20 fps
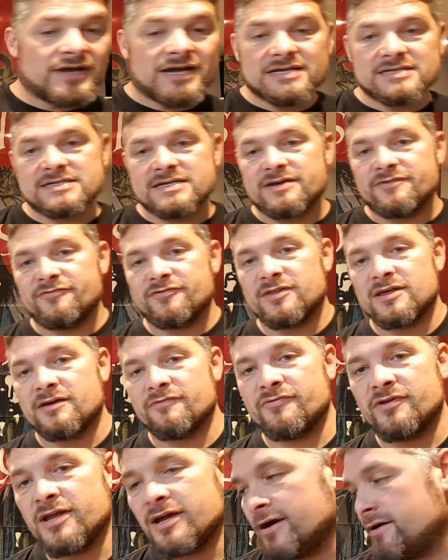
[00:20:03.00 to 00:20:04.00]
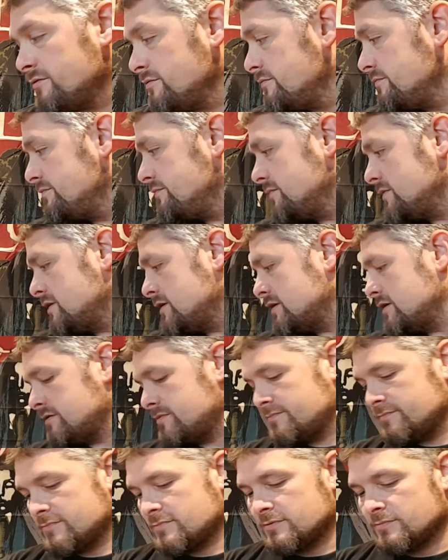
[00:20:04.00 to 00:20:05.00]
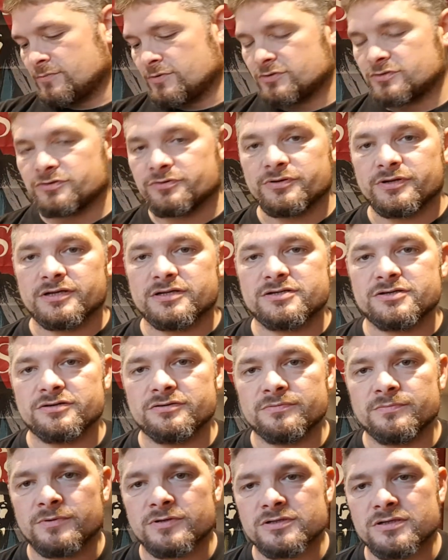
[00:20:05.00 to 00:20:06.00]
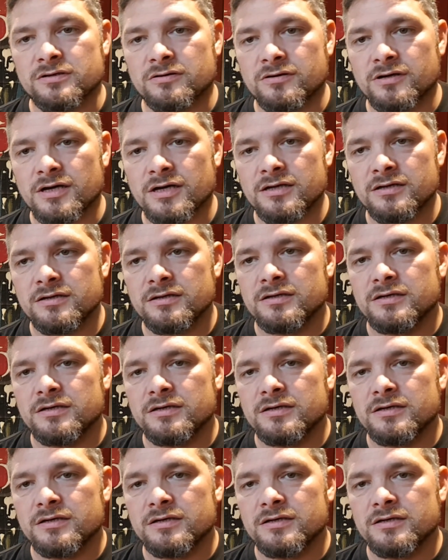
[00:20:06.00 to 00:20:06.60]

that is it for that video. Um, I'm not doing it too much longer.